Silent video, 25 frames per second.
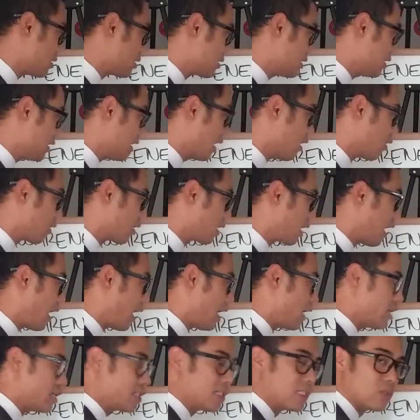see how
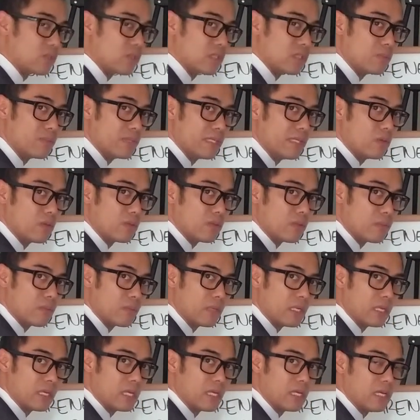kind she was being with
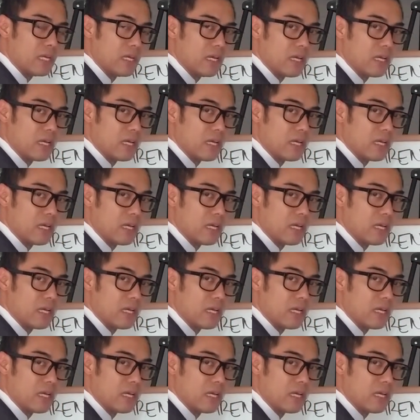me.